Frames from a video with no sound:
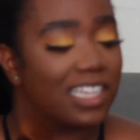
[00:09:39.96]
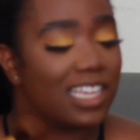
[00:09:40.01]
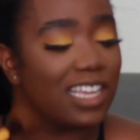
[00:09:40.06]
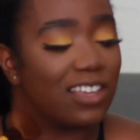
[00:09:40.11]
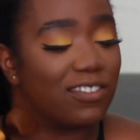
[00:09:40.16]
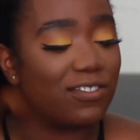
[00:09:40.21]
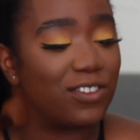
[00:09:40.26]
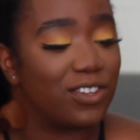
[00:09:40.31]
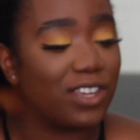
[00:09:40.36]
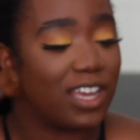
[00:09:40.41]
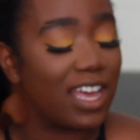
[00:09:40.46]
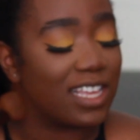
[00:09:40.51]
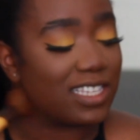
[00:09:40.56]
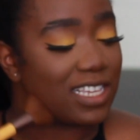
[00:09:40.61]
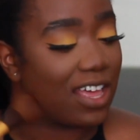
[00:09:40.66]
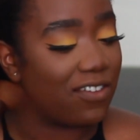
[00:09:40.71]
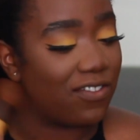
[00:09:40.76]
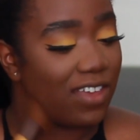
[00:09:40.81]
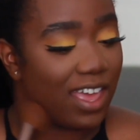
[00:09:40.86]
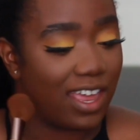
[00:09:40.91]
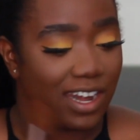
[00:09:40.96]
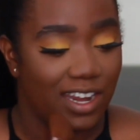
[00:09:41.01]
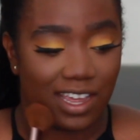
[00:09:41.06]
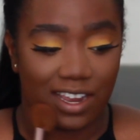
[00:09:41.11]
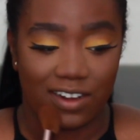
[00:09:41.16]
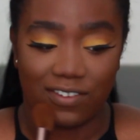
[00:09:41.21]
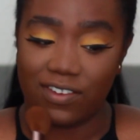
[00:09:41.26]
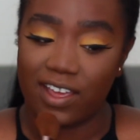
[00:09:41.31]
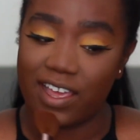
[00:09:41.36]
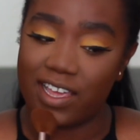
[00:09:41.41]
If you guys have any
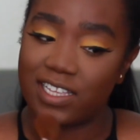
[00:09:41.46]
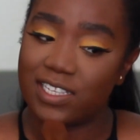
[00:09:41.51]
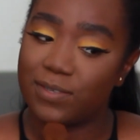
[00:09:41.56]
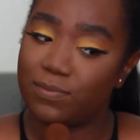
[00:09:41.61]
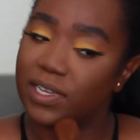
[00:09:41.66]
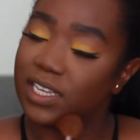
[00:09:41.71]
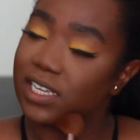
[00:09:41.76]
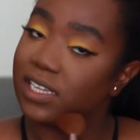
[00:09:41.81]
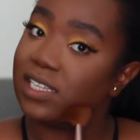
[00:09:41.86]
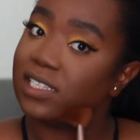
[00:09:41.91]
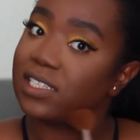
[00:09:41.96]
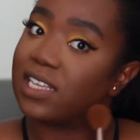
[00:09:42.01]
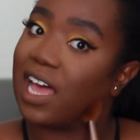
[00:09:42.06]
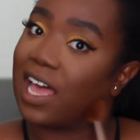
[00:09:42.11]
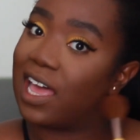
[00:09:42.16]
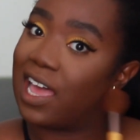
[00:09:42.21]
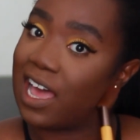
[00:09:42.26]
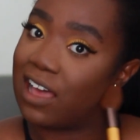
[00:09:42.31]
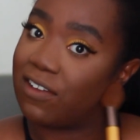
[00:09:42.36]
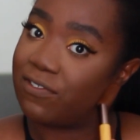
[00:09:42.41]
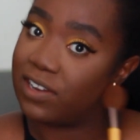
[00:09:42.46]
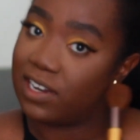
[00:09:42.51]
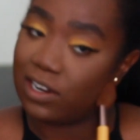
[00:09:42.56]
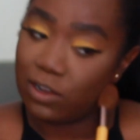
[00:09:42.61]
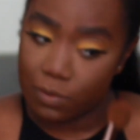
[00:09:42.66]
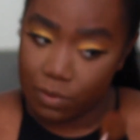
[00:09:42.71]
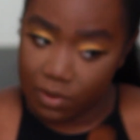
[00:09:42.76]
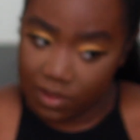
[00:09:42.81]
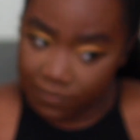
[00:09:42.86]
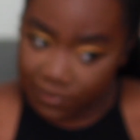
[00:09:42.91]
advice, because I have a
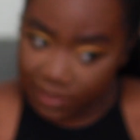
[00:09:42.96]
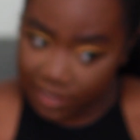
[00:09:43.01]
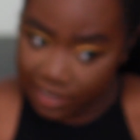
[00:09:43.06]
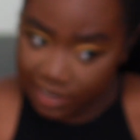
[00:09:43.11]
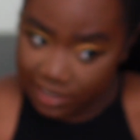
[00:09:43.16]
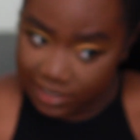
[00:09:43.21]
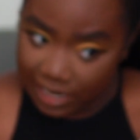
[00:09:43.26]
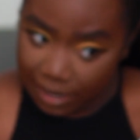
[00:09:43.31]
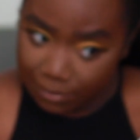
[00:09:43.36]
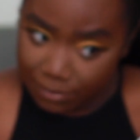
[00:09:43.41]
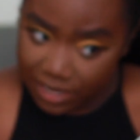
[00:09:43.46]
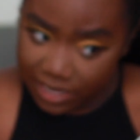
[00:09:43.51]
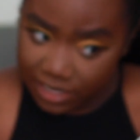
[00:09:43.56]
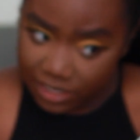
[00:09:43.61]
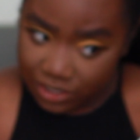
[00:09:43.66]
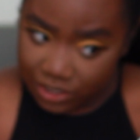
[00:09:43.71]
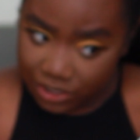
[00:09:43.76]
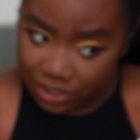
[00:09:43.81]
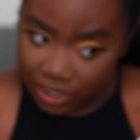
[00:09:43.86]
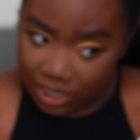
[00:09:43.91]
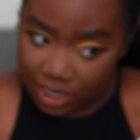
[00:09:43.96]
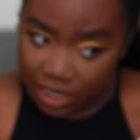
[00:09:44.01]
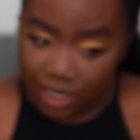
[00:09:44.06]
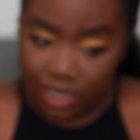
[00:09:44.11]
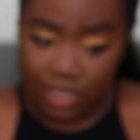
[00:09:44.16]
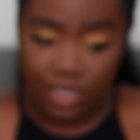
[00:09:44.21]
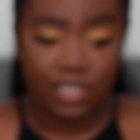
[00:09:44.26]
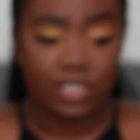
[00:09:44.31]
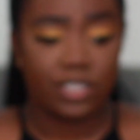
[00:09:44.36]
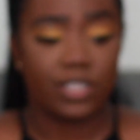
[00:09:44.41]
little bit of heat damage,
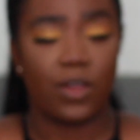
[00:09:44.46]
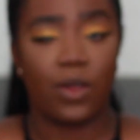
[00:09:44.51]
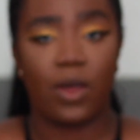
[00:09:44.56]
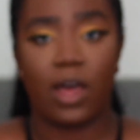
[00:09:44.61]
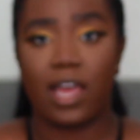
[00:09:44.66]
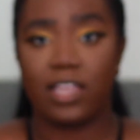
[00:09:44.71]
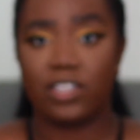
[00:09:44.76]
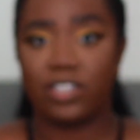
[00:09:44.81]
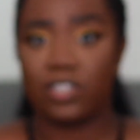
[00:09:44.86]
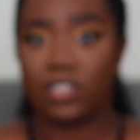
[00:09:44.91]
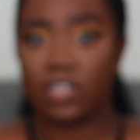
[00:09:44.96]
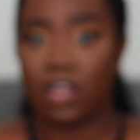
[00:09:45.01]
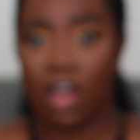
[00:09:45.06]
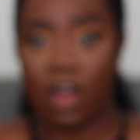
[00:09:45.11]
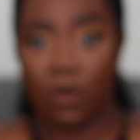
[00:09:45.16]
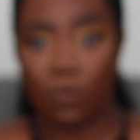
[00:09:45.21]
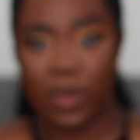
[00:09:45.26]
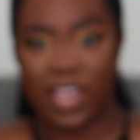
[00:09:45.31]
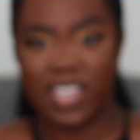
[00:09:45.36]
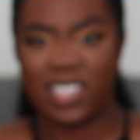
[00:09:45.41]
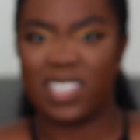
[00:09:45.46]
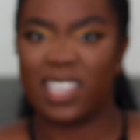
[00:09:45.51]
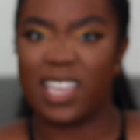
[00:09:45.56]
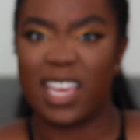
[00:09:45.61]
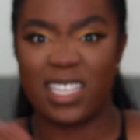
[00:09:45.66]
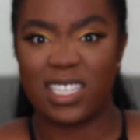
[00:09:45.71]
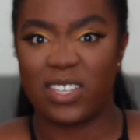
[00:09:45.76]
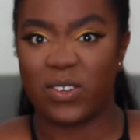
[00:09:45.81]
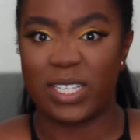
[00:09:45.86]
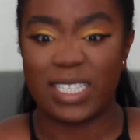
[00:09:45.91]
so I just can't wait to
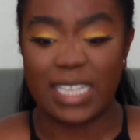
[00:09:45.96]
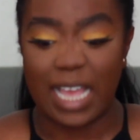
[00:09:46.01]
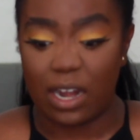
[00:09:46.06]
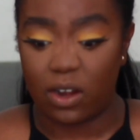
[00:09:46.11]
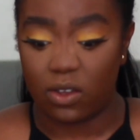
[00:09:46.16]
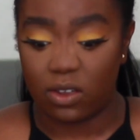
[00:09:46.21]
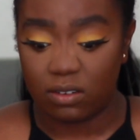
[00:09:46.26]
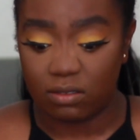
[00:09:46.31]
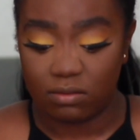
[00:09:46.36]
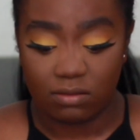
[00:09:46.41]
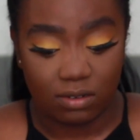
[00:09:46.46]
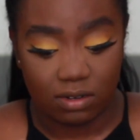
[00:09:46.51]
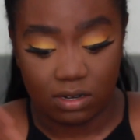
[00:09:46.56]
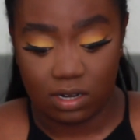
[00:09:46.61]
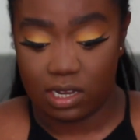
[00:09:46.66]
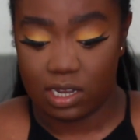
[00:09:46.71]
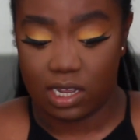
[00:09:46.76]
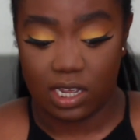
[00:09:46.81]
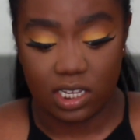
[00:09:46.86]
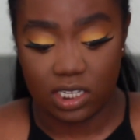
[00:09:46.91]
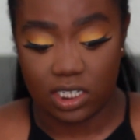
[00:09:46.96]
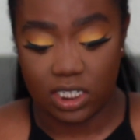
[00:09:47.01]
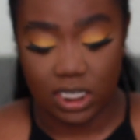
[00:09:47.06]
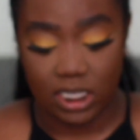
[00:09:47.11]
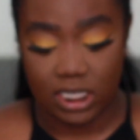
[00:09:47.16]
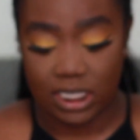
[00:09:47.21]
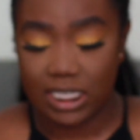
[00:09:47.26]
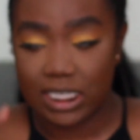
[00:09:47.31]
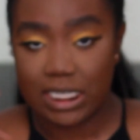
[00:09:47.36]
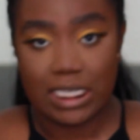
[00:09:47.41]
get to the salon and
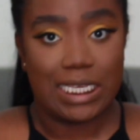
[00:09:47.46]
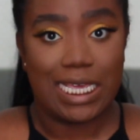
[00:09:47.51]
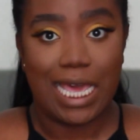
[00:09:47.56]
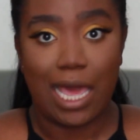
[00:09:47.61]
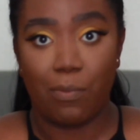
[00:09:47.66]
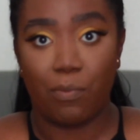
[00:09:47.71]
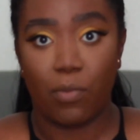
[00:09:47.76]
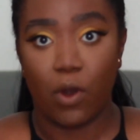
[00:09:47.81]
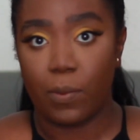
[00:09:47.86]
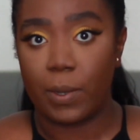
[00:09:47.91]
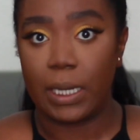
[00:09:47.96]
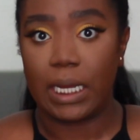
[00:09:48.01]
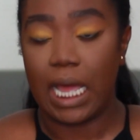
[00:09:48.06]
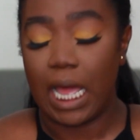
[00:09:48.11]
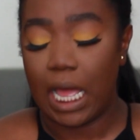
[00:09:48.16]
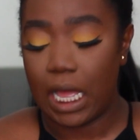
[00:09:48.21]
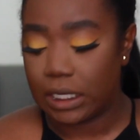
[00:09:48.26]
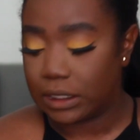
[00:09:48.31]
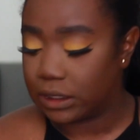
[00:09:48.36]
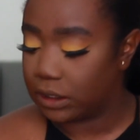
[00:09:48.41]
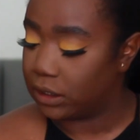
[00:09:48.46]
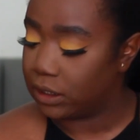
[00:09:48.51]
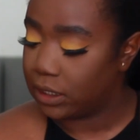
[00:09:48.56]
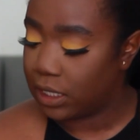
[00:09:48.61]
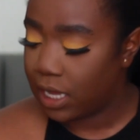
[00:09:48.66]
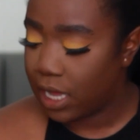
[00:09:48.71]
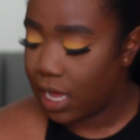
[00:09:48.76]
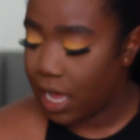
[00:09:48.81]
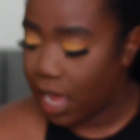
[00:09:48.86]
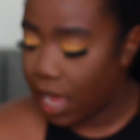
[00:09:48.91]
just get a proper cut.
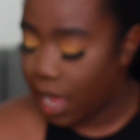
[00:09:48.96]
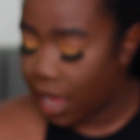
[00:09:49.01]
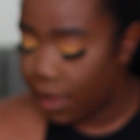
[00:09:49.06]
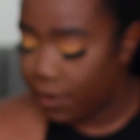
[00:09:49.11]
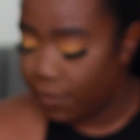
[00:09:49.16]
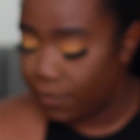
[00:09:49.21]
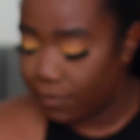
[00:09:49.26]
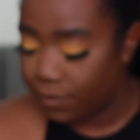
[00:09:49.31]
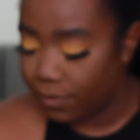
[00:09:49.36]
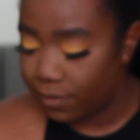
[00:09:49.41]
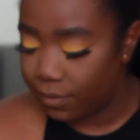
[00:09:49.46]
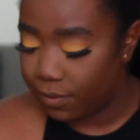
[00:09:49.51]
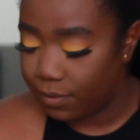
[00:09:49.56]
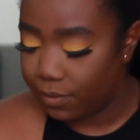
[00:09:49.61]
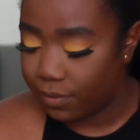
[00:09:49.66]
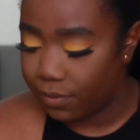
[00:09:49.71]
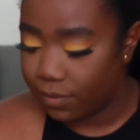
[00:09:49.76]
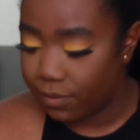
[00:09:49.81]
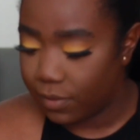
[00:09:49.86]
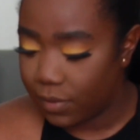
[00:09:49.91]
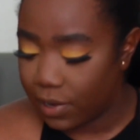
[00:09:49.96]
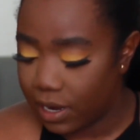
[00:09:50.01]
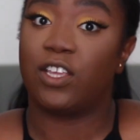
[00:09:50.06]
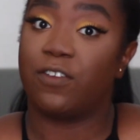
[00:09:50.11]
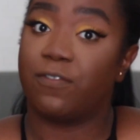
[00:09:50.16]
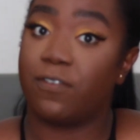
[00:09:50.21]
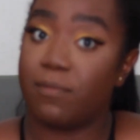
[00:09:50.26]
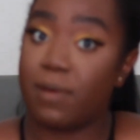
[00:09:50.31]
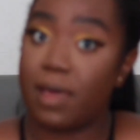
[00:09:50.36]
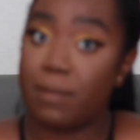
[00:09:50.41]

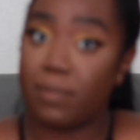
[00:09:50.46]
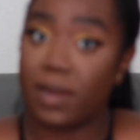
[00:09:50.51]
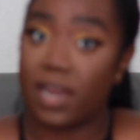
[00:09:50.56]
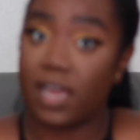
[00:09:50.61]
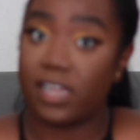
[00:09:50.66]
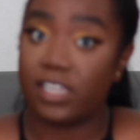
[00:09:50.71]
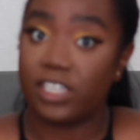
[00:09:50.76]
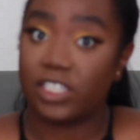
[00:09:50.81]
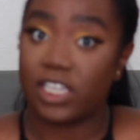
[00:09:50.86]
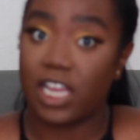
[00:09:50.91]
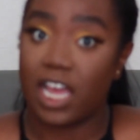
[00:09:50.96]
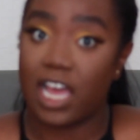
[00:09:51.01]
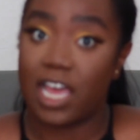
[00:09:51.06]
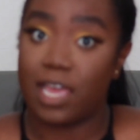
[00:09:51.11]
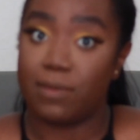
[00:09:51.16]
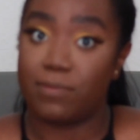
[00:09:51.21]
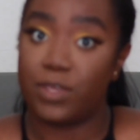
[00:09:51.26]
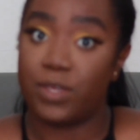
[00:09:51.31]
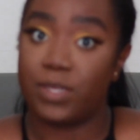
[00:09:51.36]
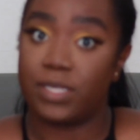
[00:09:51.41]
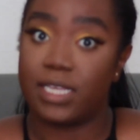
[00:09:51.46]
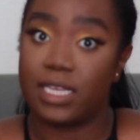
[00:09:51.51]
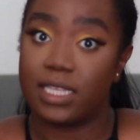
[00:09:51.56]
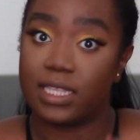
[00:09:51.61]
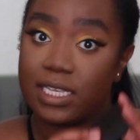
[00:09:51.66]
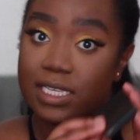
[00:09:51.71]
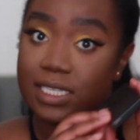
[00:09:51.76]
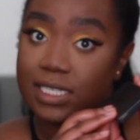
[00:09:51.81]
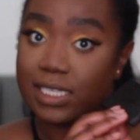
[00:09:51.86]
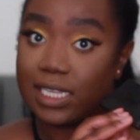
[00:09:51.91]
So for my blush, I'm using
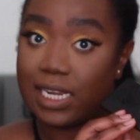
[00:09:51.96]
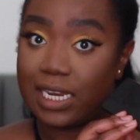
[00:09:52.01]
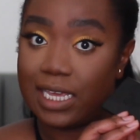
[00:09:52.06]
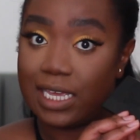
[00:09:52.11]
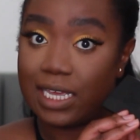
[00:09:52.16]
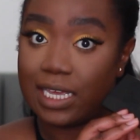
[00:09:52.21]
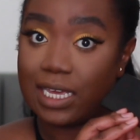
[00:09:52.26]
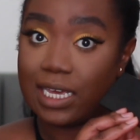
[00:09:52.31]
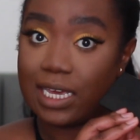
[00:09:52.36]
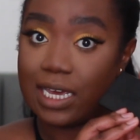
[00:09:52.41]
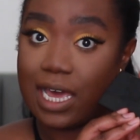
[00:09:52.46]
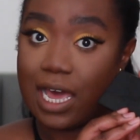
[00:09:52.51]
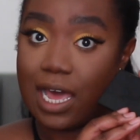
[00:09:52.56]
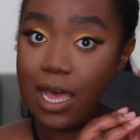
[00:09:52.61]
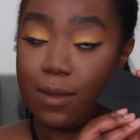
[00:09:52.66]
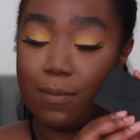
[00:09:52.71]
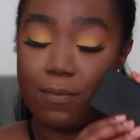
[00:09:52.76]
the Sleek